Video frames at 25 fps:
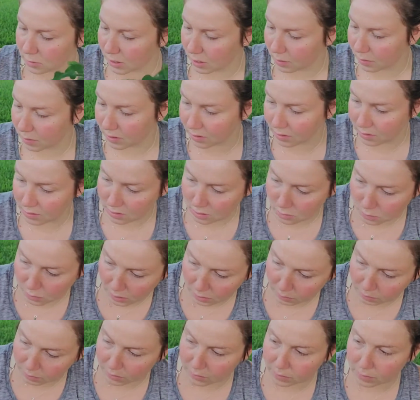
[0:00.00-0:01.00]
one. I mean, this is
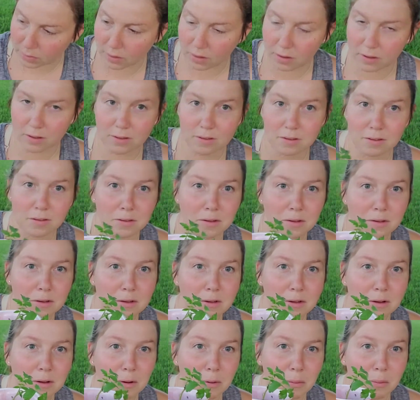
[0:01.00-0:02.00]
probably the
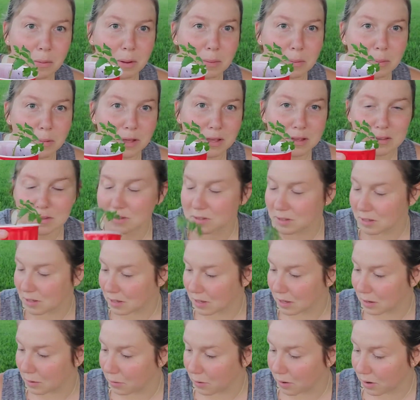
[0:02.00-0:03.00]
wimpiest
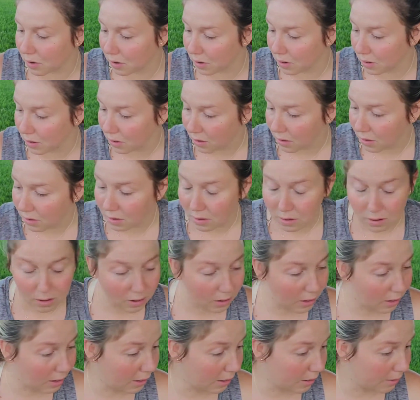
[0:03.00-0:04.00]
looking one.
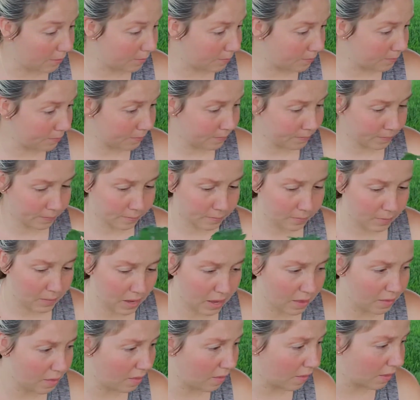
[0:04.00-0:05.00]

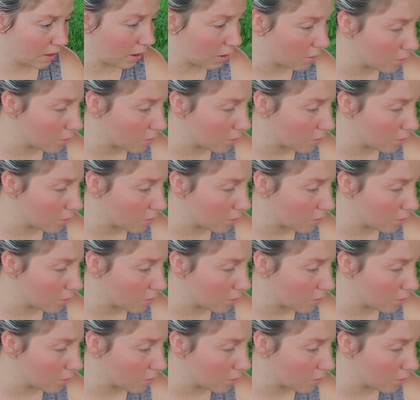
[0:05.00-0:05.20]
And then the